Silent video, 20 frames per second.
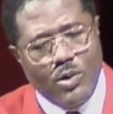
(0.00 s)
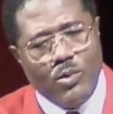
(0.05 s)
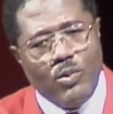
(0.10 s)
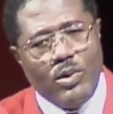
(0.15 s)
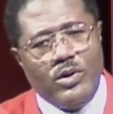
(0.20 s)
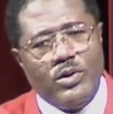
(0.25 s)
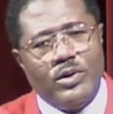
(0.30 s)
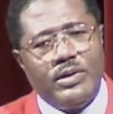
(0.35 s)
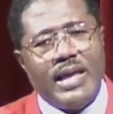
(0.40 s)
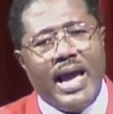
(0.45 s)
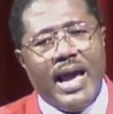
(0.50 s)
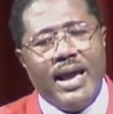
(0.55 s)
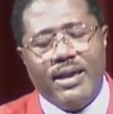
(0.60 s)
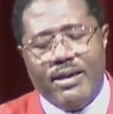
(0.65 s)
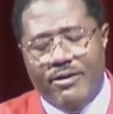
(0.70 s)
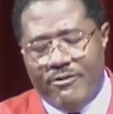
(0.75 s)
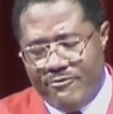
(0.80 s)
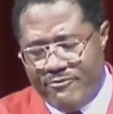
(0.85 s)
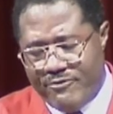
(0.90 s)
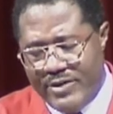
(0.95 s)
will you die
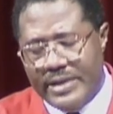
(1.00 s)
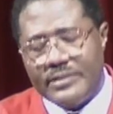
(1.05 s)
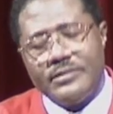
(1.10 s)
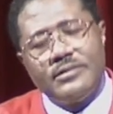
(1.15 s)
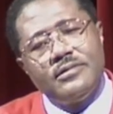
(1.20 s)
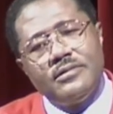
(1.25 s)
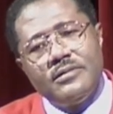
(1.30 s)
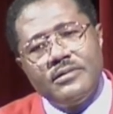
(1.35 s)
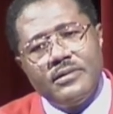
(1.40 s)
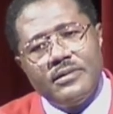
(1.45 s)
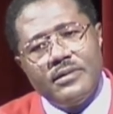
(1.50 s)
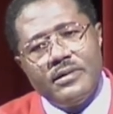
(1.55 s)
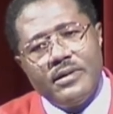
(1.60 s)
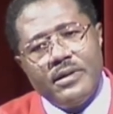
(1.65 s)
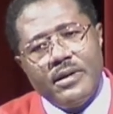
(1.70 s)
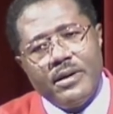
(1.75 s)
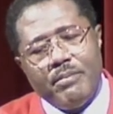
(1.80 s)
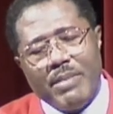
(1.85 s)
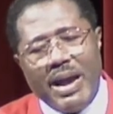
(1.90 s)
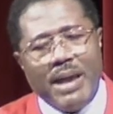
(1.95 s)
in faith.
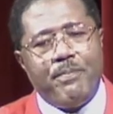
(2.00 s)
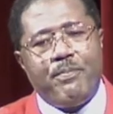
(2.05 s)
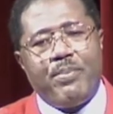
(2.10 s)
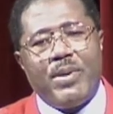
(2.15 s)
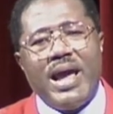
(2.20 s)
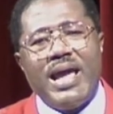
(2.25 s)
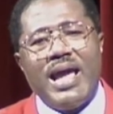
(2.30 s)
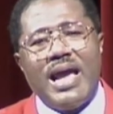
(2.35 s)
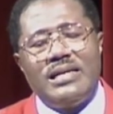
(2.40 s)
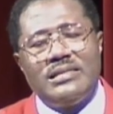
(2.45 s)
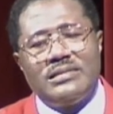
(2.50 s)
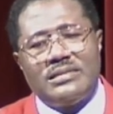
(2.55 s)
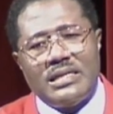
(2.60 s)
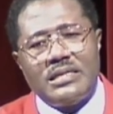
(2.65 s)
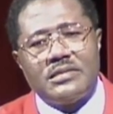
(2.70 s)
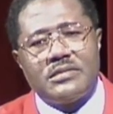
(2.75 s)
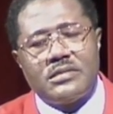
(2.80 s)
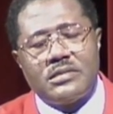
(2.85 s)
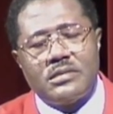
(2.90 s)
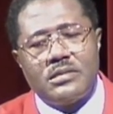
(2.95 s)
My prayer is
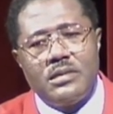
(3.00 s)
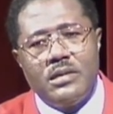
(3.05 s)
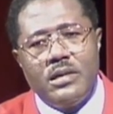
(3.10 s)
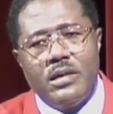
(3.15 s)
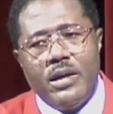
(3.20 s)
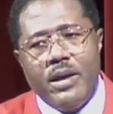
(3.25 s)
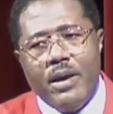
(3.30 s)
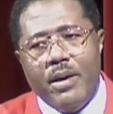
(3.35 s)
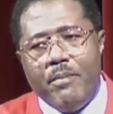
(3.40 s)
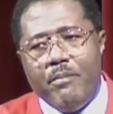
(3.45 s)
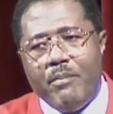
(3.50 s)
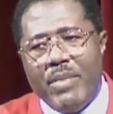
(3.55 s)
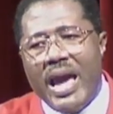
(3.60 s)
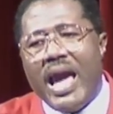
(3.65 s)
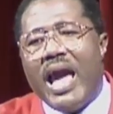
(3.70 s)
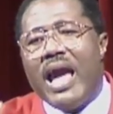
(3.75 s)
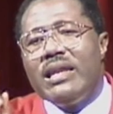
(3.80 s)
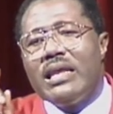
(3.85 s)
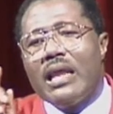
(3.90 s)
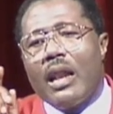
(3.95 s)
this
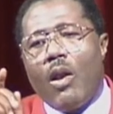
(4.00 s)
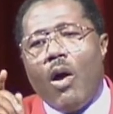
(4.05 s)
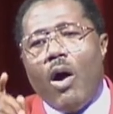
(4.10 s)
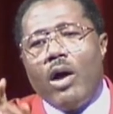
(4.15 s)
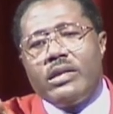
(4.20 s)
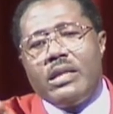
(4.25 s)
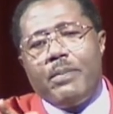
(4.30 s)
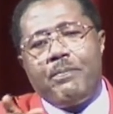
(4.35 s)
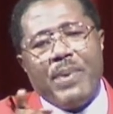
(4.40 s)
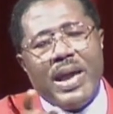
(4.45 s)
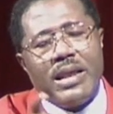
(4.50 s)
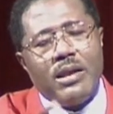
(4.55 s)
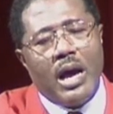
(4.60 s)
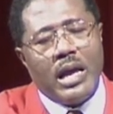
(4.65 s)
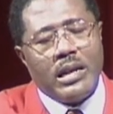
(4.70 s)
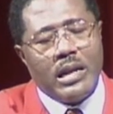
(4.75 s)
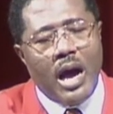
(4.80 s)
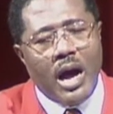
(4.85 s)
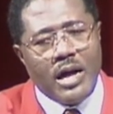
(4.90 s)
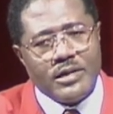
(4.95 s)
May the Lord depend
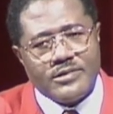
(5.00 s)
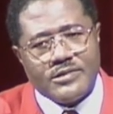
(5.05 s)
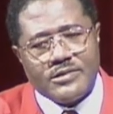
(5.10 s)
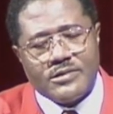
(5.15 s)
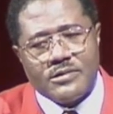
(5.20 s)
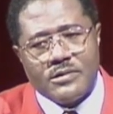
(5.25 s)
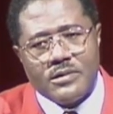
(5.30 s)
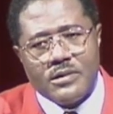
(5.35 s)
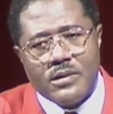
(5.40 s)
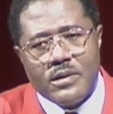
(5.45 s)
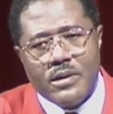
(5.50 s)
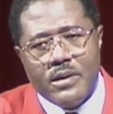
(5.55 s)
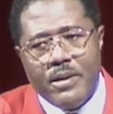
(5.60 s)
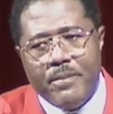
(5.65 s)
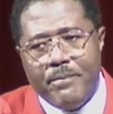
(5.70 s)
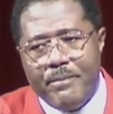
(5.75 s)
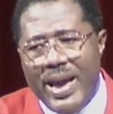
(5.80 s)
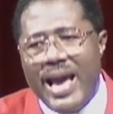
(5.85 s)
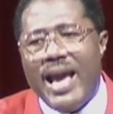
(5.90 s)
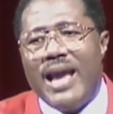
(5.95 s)
on us.
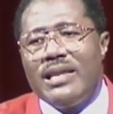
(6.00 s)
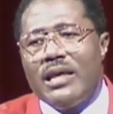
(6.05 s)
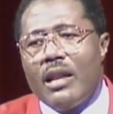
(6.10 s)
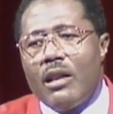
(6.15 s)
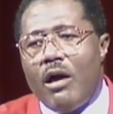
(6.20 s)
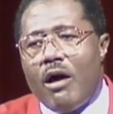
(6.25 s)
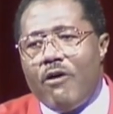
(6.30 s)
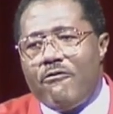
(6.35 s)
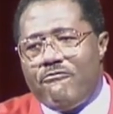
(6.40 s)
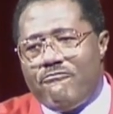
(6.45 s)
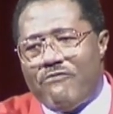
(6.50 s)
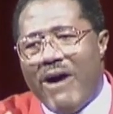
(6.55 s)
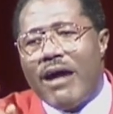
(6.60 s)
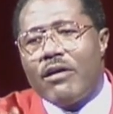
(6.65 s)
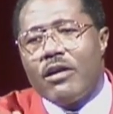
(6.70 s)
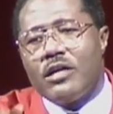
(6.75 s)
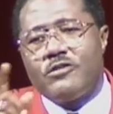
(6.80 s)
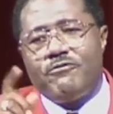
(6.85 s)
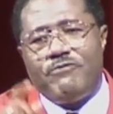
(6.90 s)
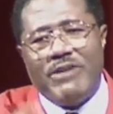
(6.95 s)
May the Lord
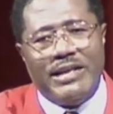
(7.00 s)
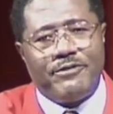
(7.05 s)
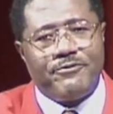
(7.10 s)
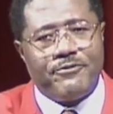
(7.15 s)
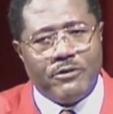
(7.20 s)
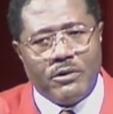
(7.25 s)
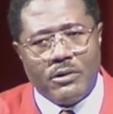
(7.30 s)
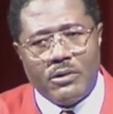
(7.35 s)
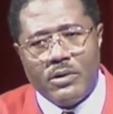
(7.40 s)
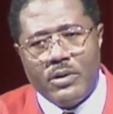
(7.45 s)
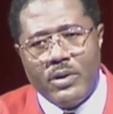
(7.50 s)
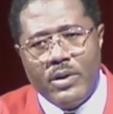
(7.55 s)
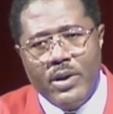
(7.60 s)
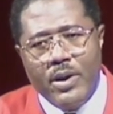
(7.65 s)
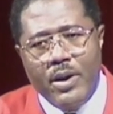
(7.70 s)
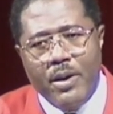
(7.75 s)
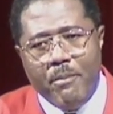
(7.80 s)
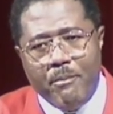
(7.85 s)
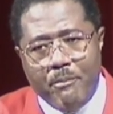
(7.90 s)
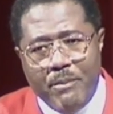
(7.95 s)
find us faithful.
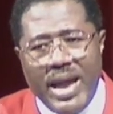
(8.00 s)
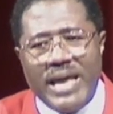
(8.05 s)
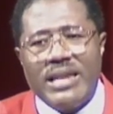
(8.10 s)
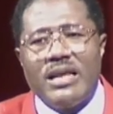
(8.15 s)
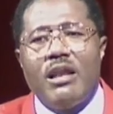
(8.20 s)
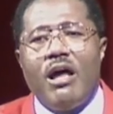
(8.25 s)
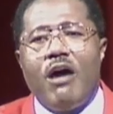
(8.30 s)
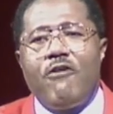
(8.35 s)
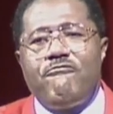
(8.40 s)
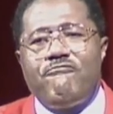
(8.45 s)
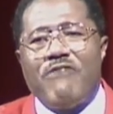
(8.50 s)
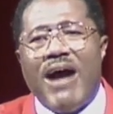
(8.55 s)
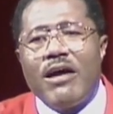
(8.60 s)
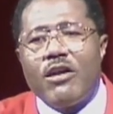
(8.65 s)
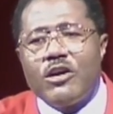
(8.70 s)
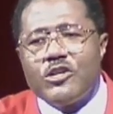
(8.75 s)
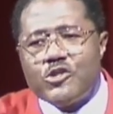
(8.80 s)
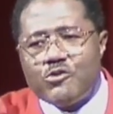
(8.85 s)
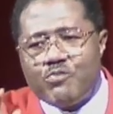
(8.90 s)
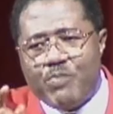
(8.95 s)
May the Lord
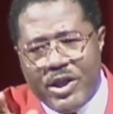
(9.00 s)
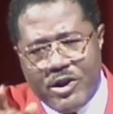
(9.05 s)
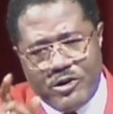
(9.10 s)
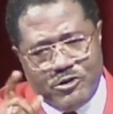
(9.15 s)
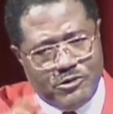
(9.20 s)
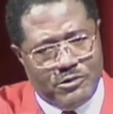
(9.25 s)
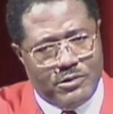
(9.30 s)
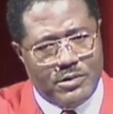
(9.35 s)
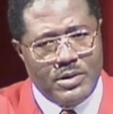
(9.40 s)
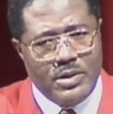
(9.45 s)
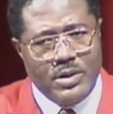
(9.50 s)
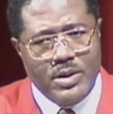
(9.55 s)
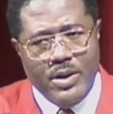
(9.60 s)
find us spiritual.